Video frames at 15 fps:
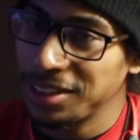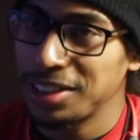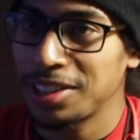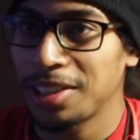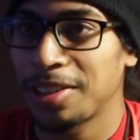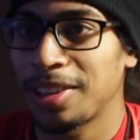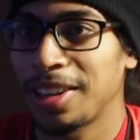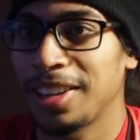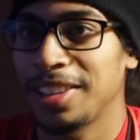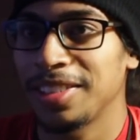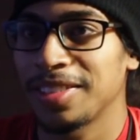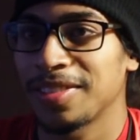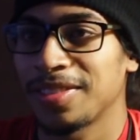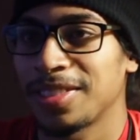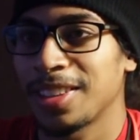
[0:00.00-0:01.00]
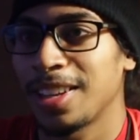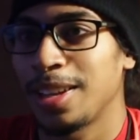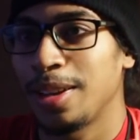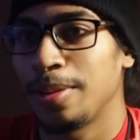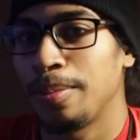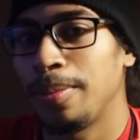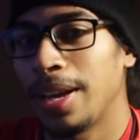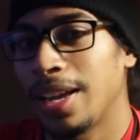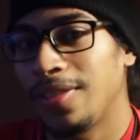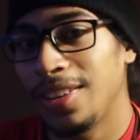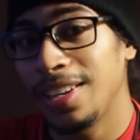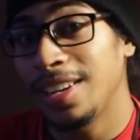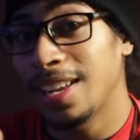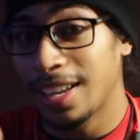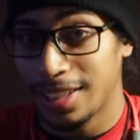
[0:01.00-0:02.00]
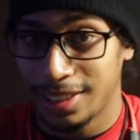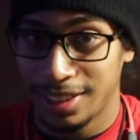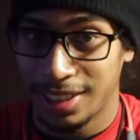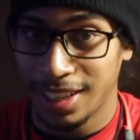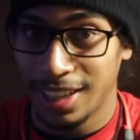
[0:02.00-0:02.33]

It's all right. Maybe next